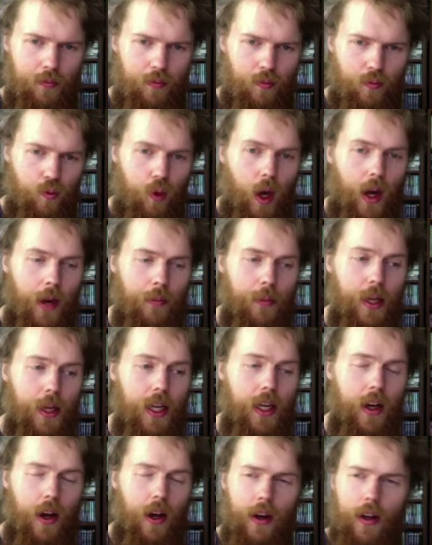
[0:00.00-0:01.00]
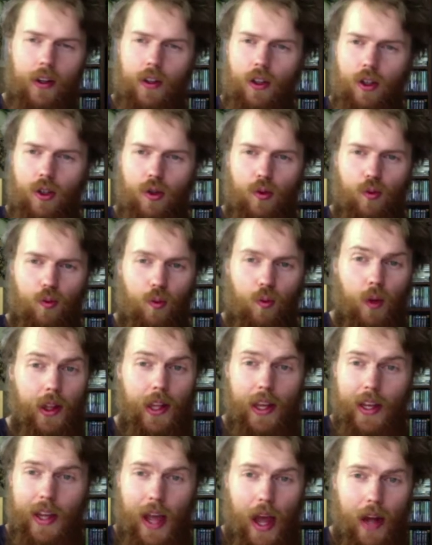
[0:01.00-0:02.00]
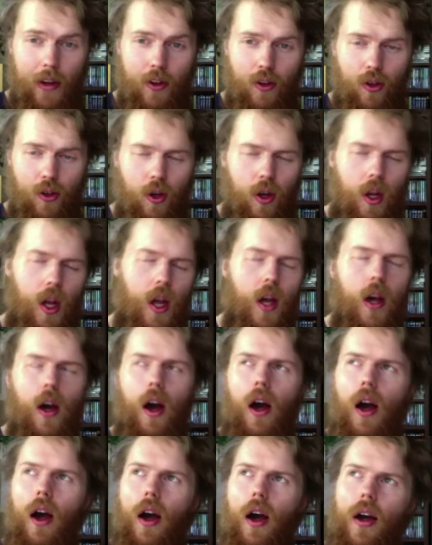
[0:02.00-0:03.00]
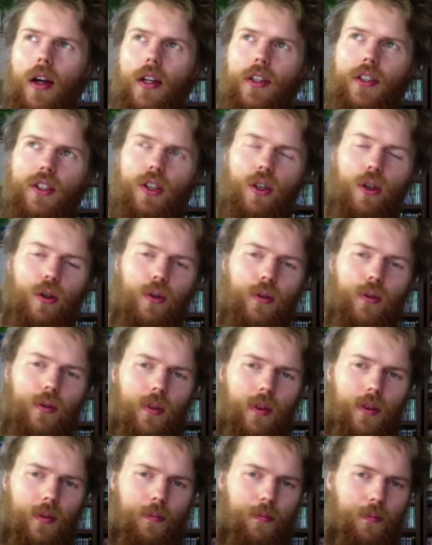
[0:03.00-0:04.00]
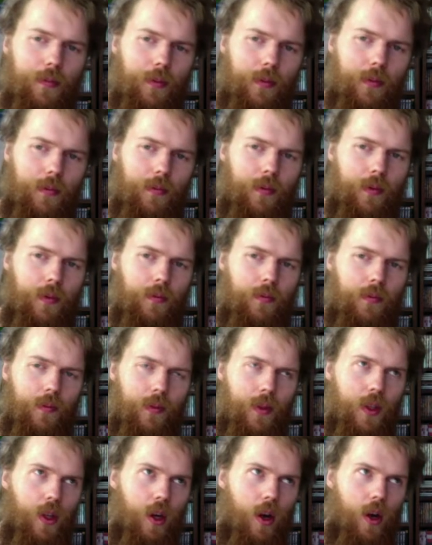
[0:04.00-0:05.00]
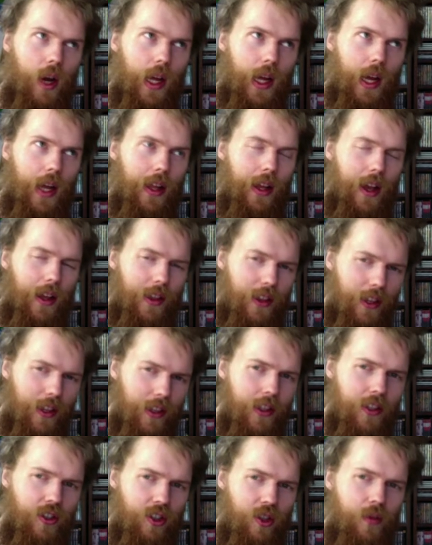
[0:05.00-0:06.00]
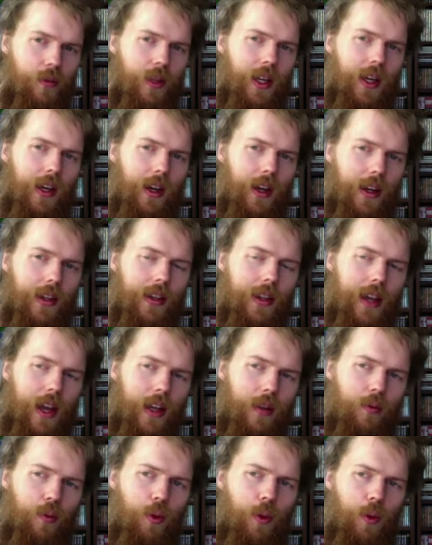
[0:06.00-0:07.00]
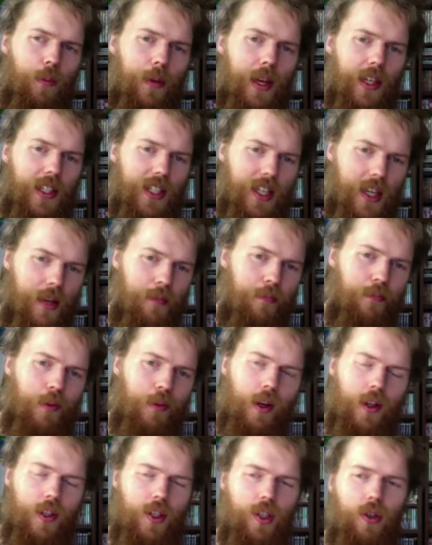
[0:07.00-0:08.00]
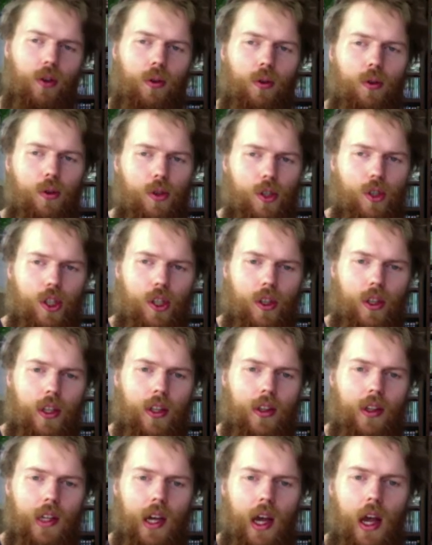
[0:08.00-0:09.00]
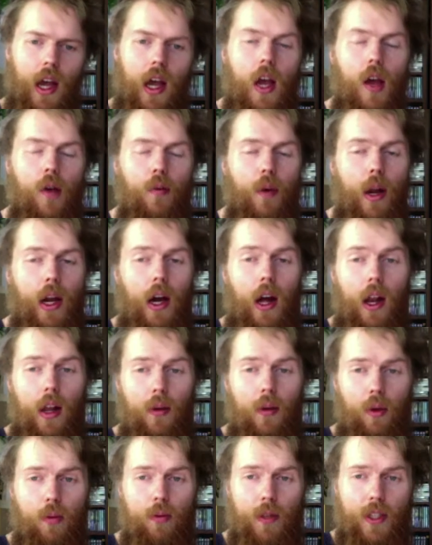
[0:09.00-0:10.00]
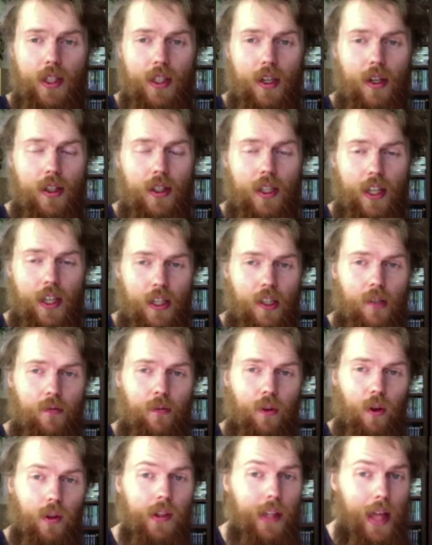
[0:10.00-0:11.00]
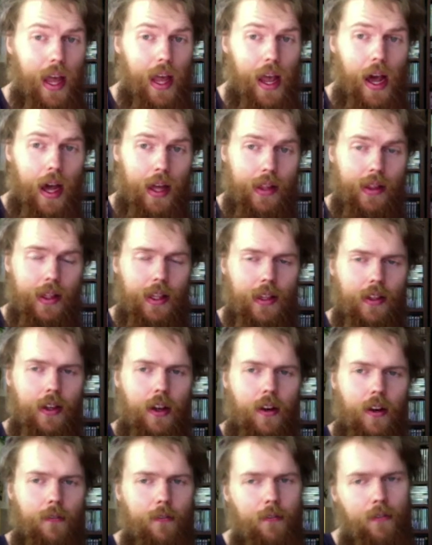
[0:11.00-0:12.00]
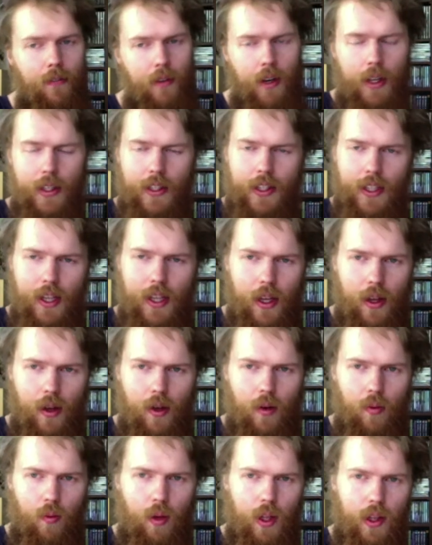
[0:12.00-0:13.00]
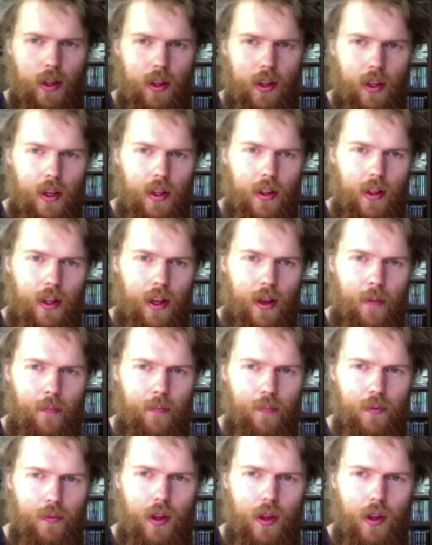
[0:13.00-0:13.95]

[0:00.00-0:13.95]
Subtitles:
wannabe directors what they can do. So you know, I think that something like that would be a simpler solution. That when Hollywood was successful, they had that kind of let's see what the